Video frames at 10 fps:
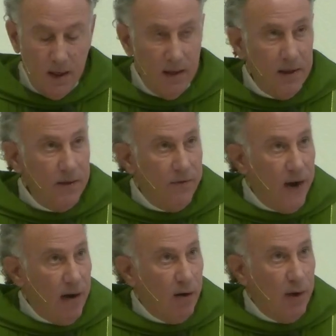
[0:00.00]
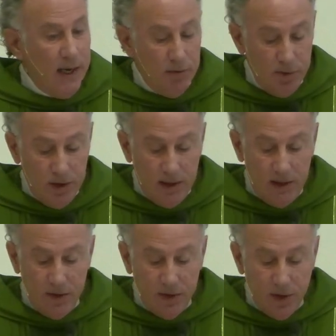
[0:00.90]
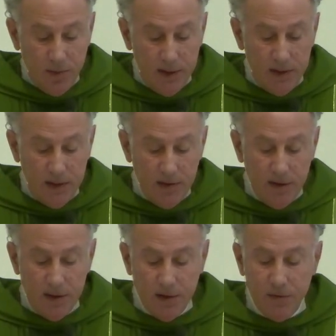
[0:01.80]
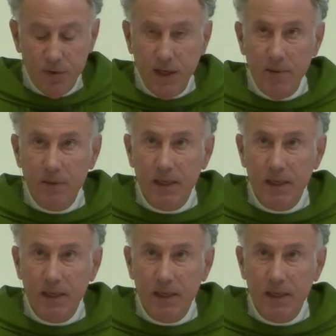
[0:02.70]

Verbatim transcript: Then the Pharaoh had a really disturbing series of dreams,